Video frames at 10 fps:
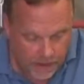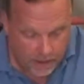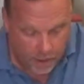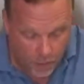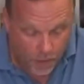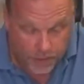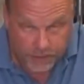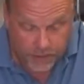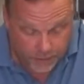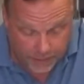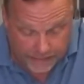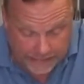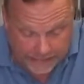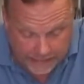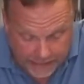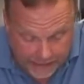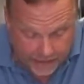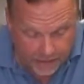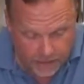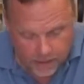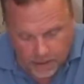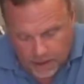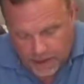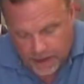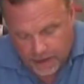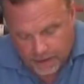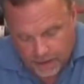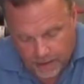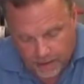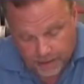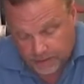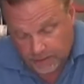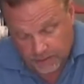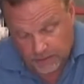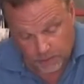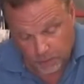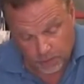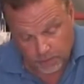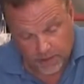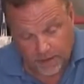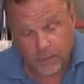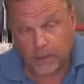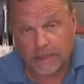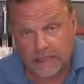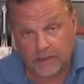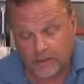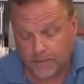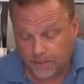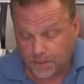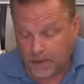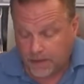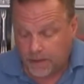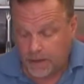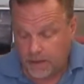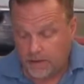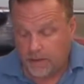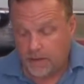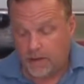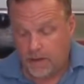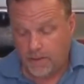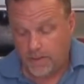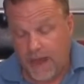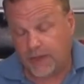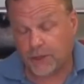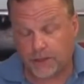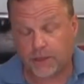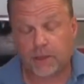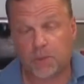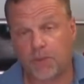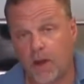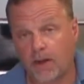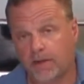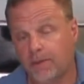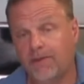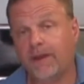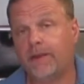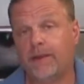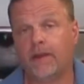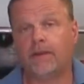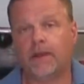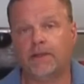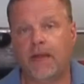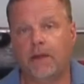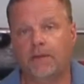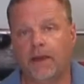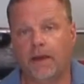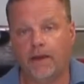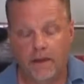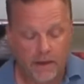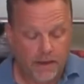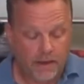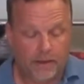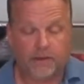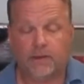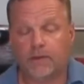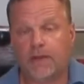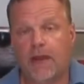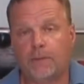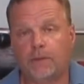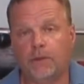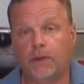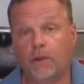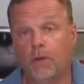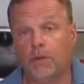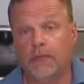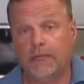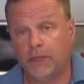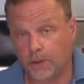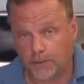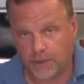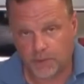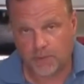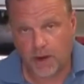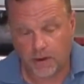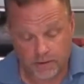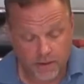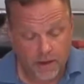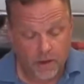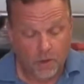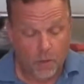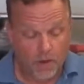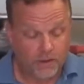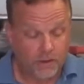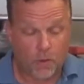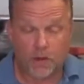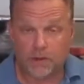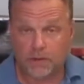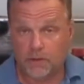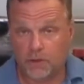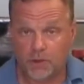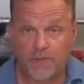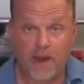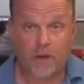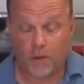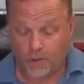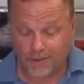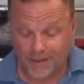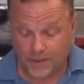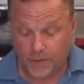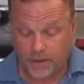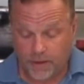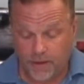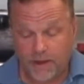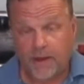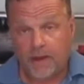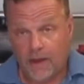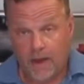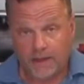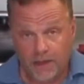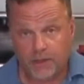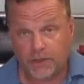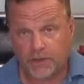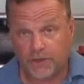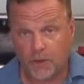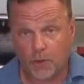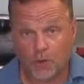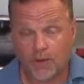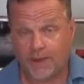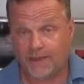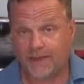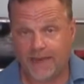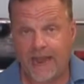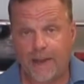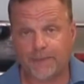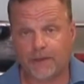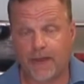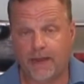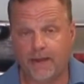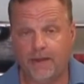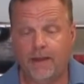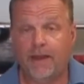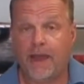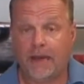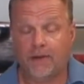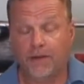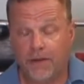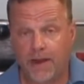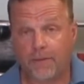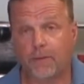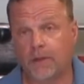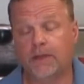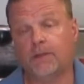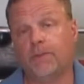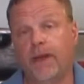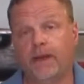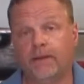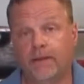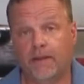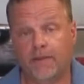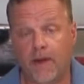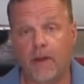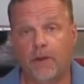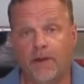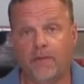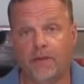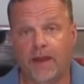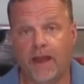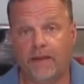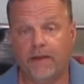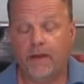The water is completely clean, and this will never release. The magic to this product above anything else that's out there is there's absolutely no leaching with this product. Once Oil Solutions powder or liquid touches fuel, it's encapsulated, and it'll never release it back into the environment ever again.